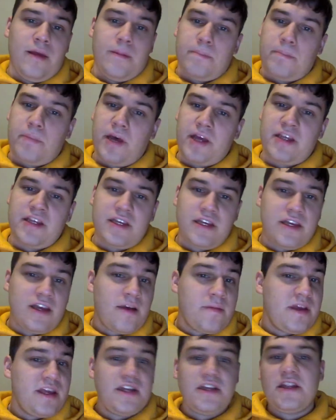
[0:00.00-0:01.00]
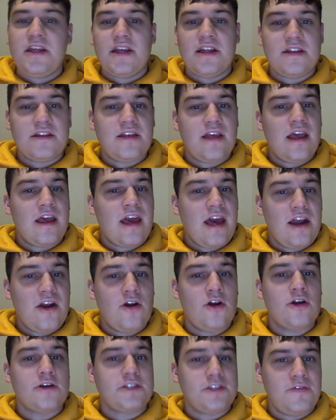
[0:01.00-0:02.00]
But I mean, it kind of
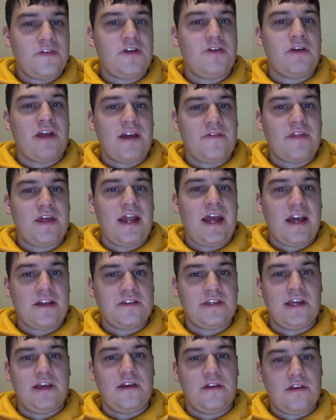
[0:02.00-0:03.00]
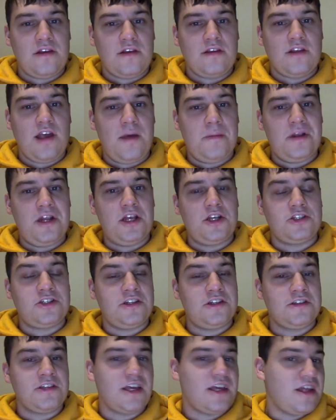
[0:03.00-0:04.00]
hurts if you don't have that acting nomination.
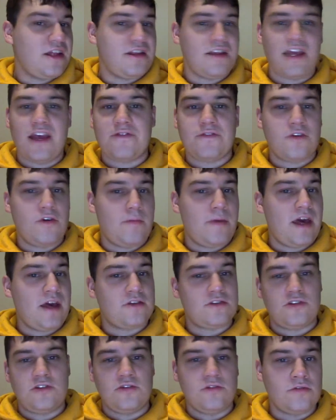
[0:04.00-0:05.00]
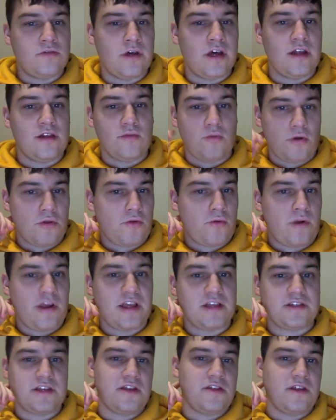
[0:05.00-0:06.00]
It's like you have to go back to Lord of the
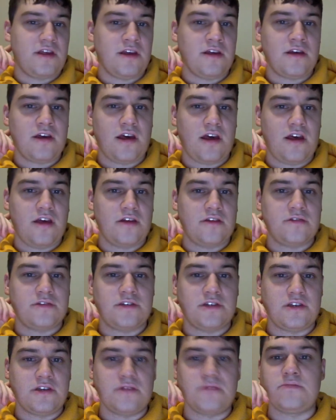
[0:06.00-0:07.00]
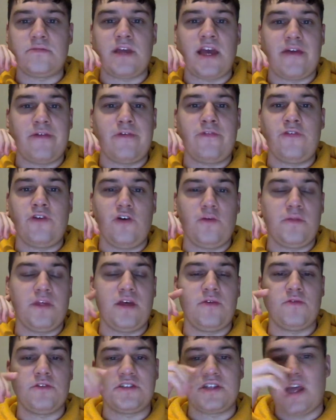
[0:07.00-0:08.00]
Rings, I think, to have a film
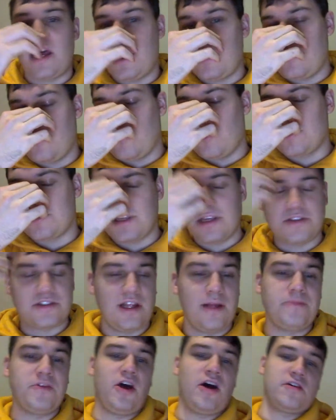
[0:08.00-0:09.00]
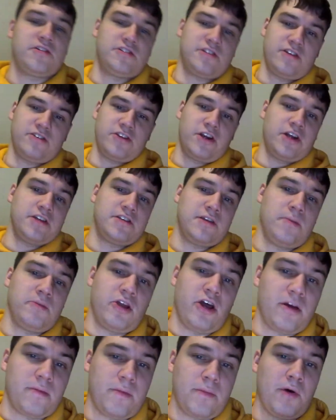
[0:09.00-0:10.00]
that was not, or
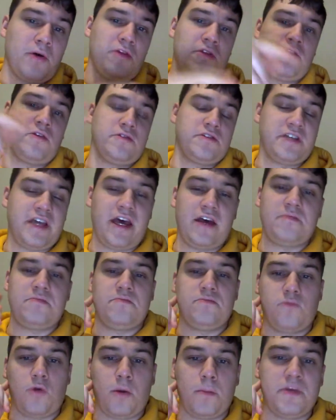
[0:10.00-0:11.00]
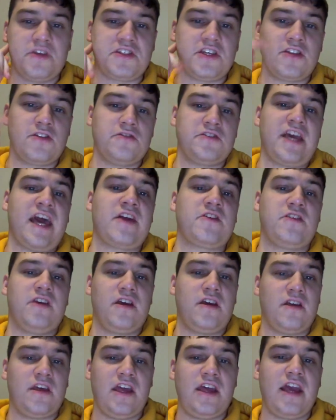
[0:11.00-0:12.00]
Slumdog. But both of those, yeah, were missing those
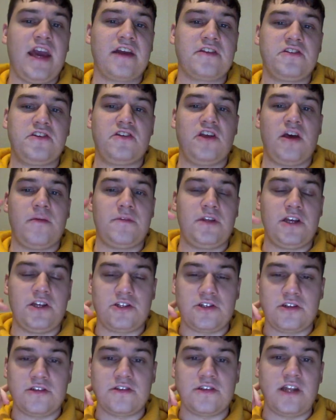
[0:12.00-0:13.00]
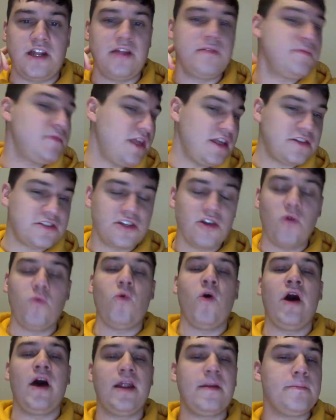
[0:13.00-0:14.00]
key acting nominations, and they still
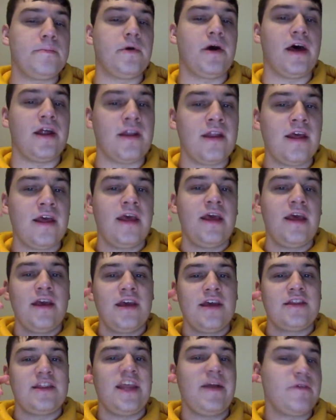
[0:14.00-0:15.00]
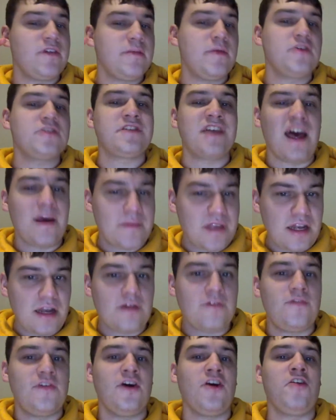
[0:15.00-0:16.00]
won, but they were the most
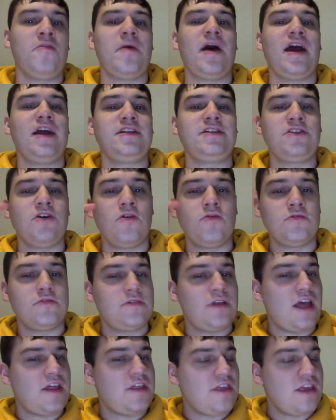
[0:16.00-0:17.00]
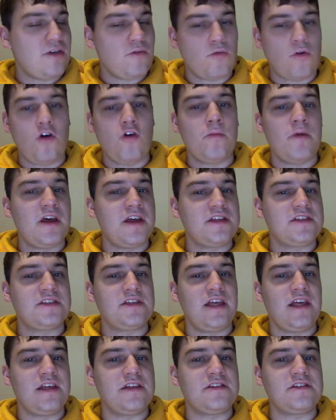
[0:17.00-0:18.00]
nominated film. I think Roma is
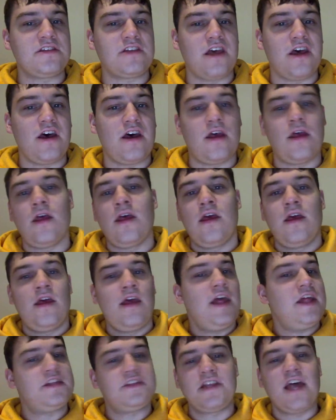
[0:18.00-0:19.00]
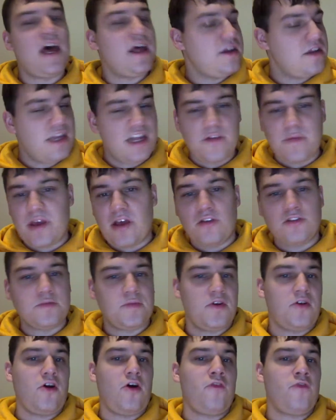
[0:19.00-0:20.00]
it's not going to be
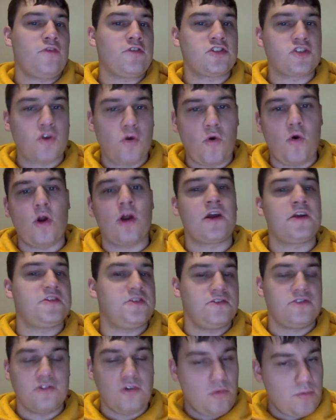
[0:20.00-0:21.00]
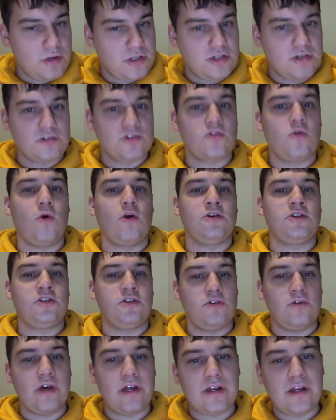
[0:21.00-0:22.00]
eligible at all for score because there's no original score
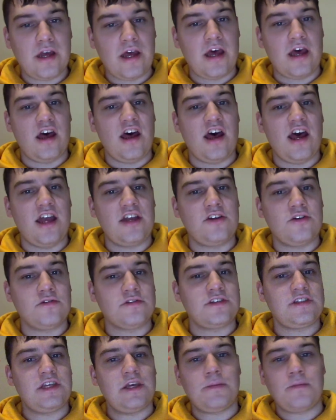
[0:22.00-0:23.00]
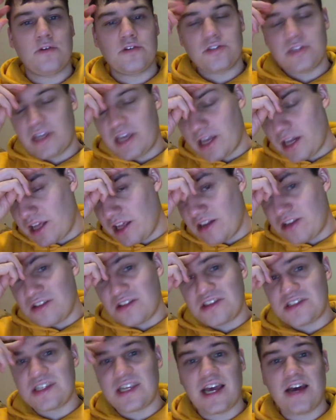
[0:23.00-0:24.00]
to it. I don't see it personally getting into
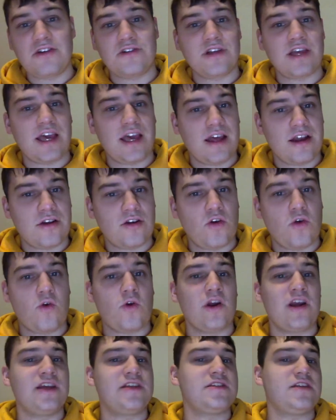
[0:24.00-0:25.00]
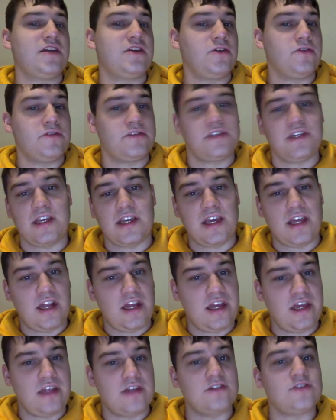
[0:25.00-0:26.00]
the sound categories. I don't see it
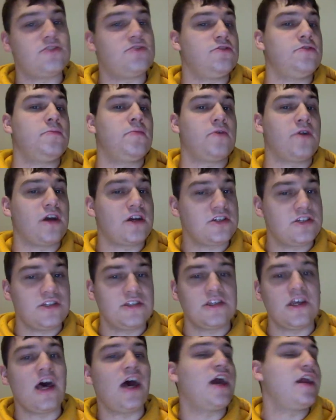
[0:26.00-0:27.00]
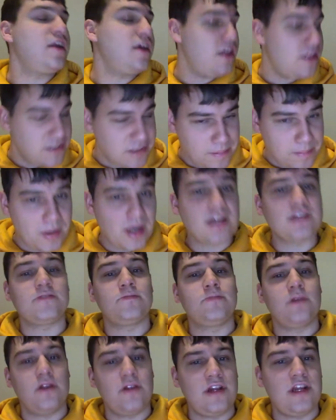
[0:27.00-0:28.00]
getting into production design. It's a
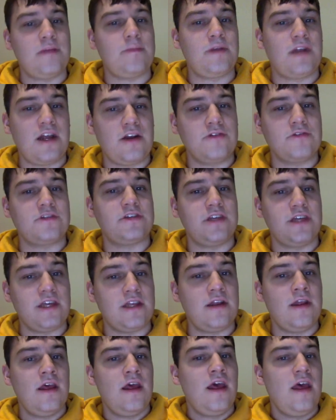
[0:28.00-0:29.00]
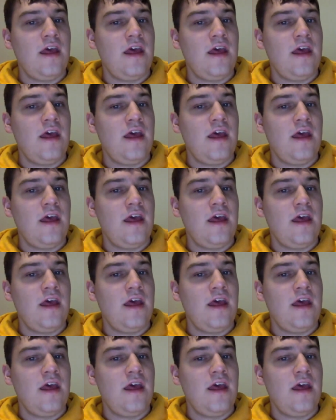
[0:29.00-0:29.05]
possibility, but I don't see it.